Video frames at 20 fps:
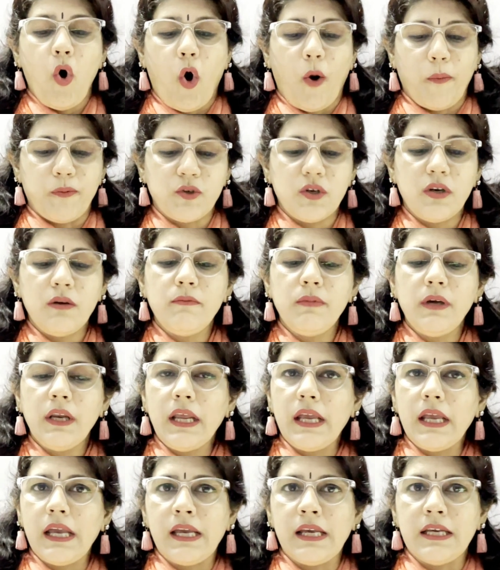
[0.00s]
Option
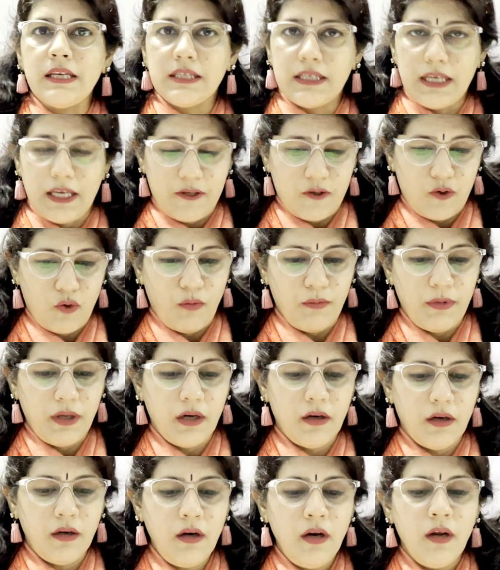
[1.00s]
number A is
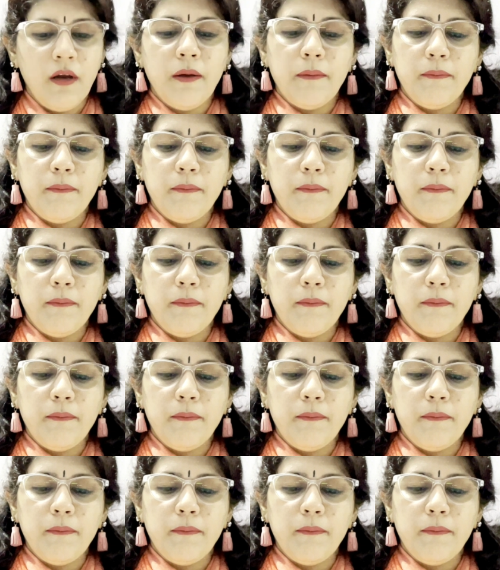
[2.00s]
centromere,